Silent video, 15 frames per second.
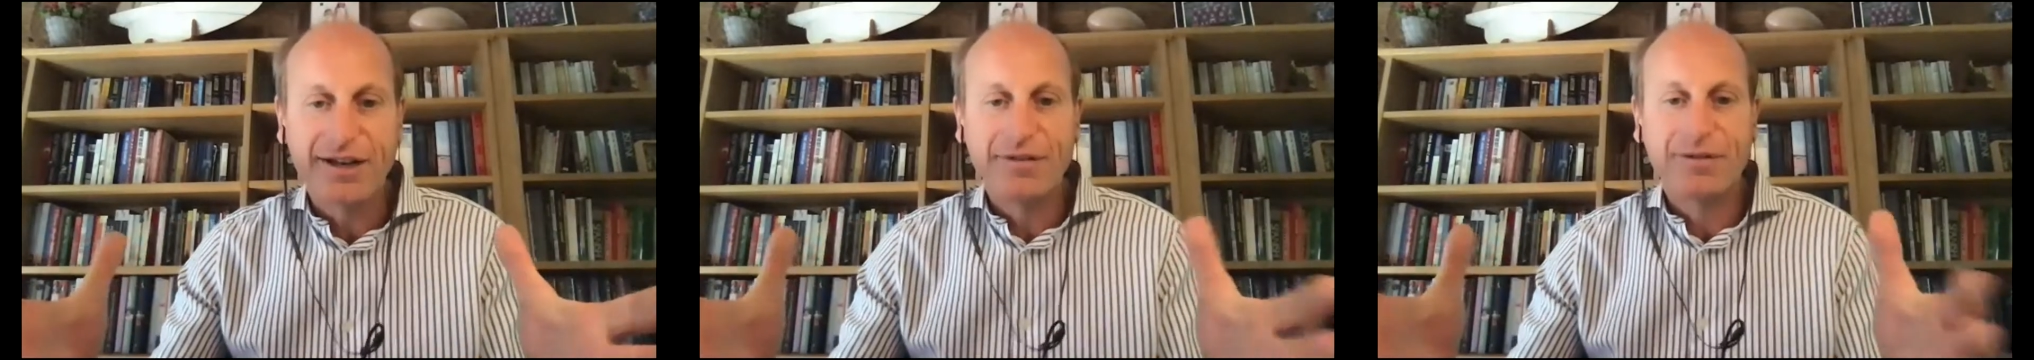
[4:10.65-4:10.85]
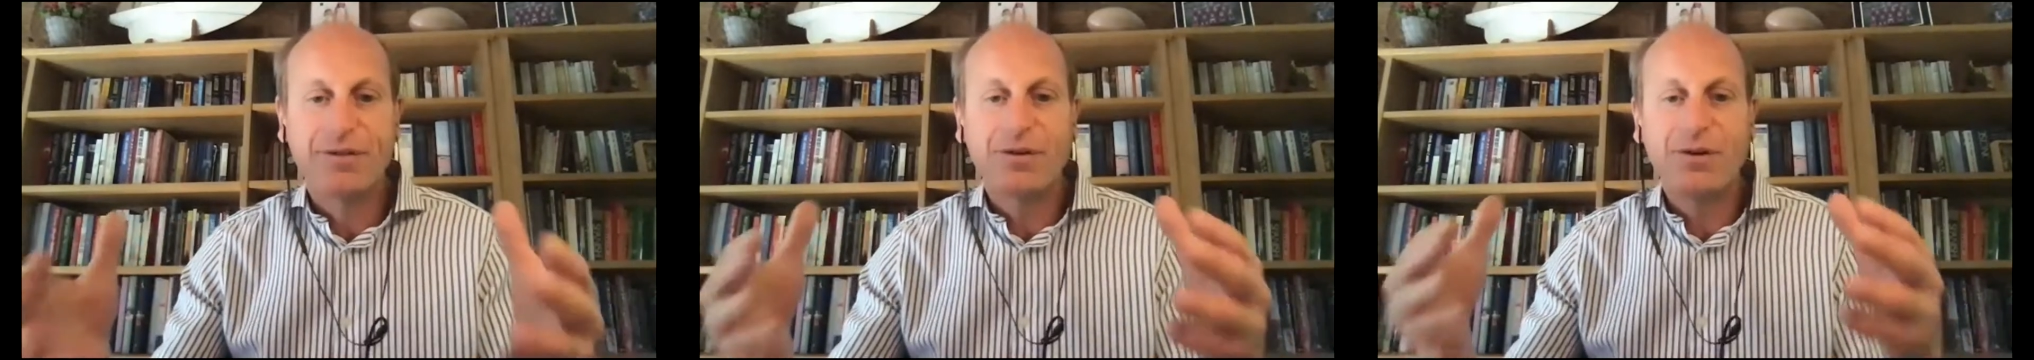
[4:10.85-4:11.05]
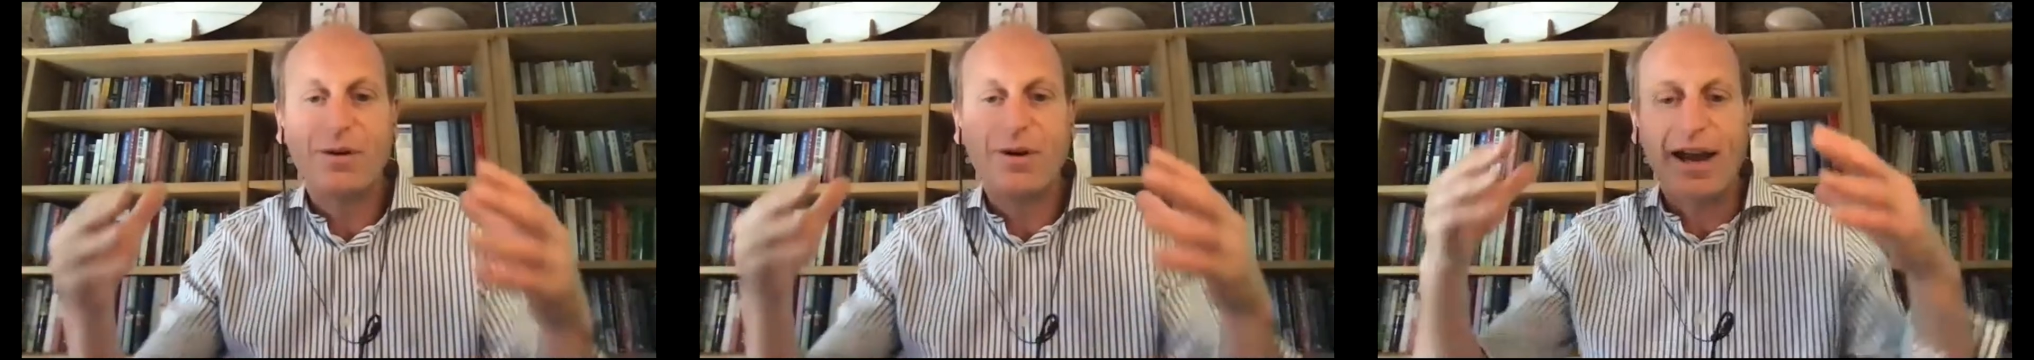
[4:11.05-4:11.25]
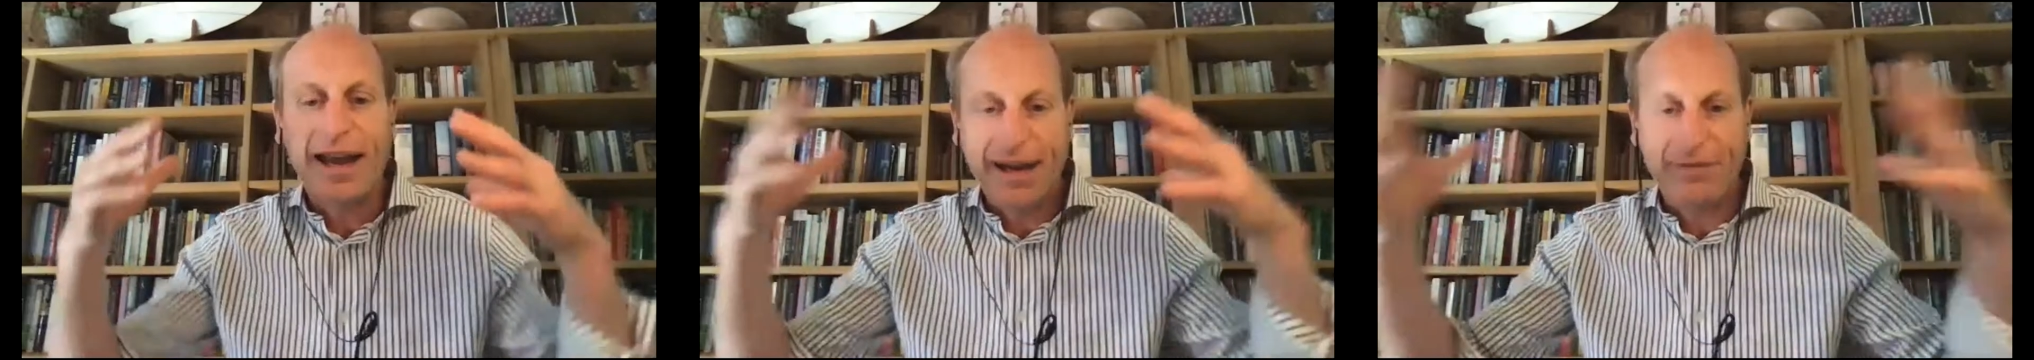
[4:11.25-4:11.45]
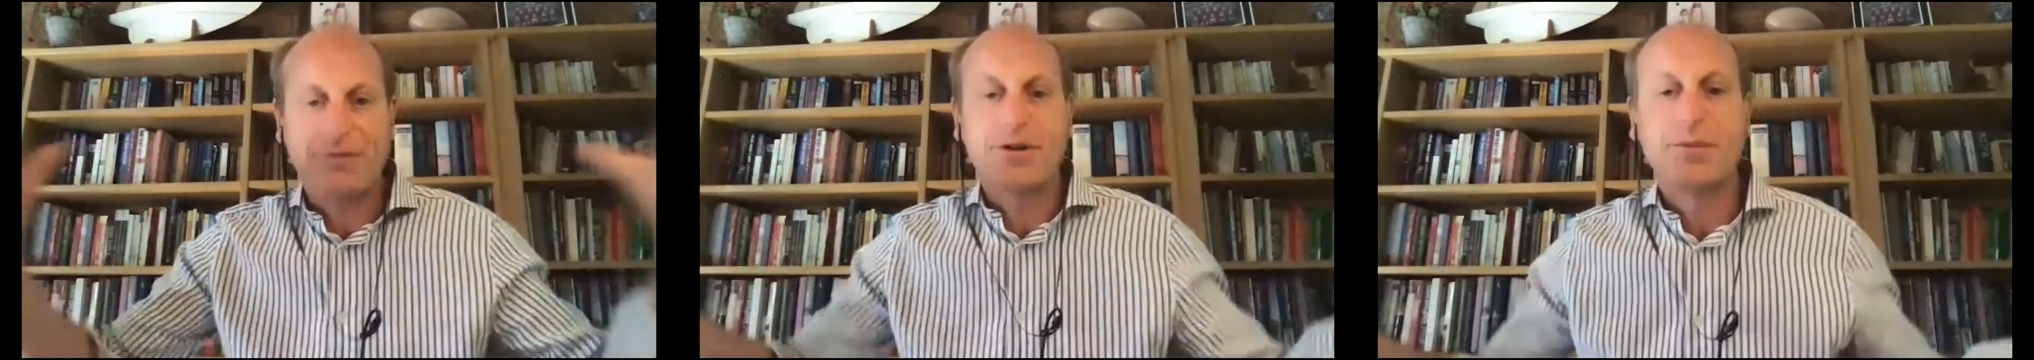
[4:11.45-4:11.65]
for
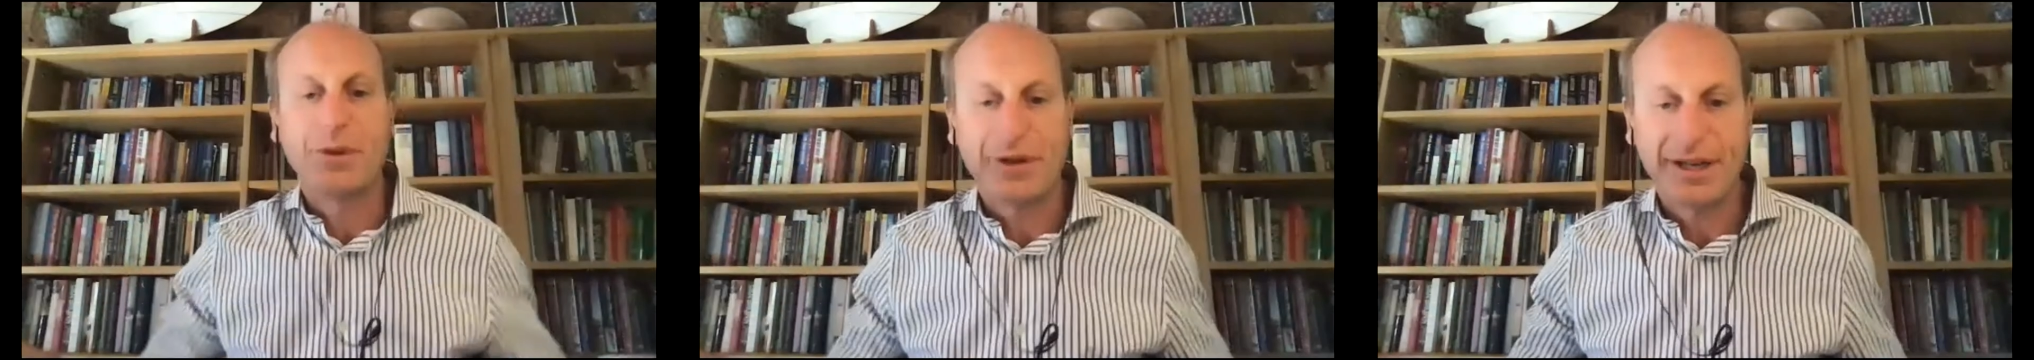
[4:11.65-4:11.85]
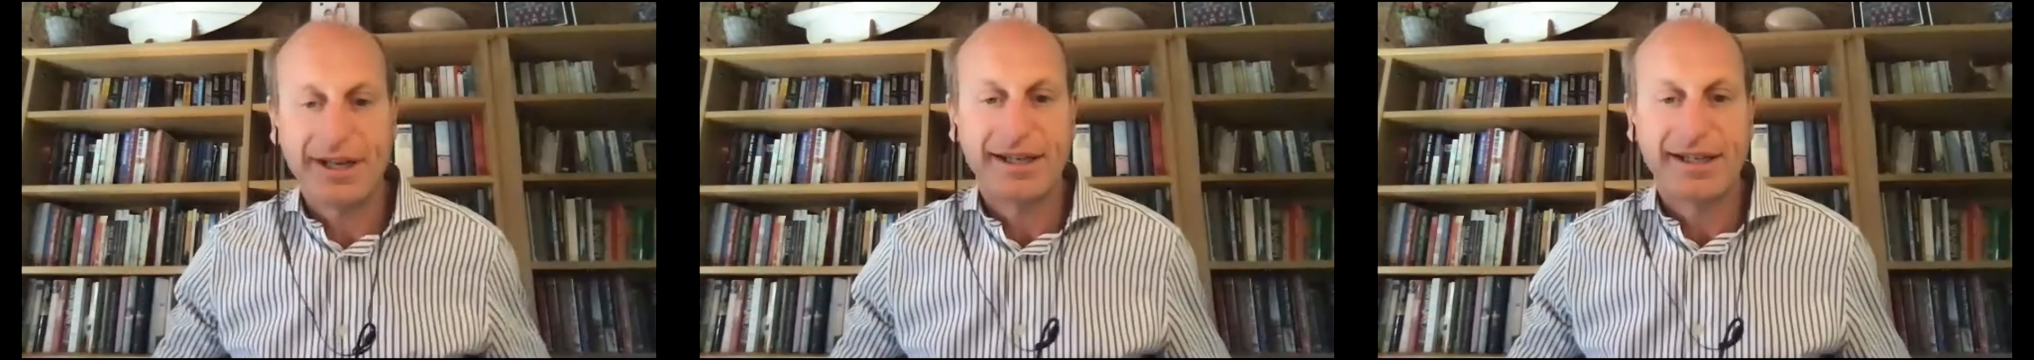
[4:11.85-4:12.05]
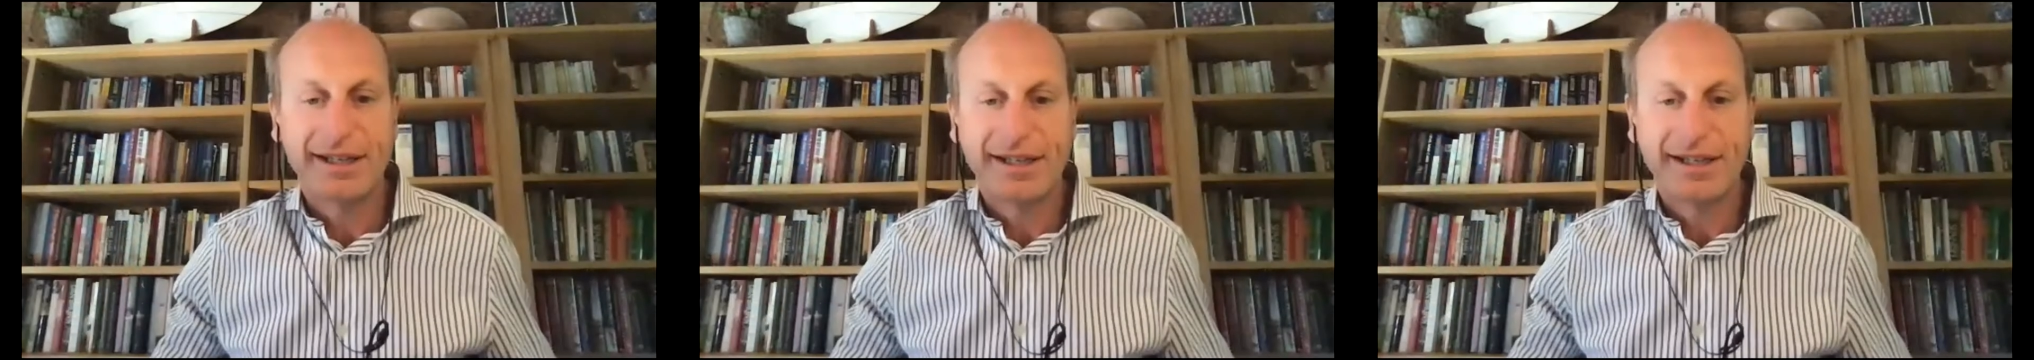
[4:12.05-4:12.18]
everybody.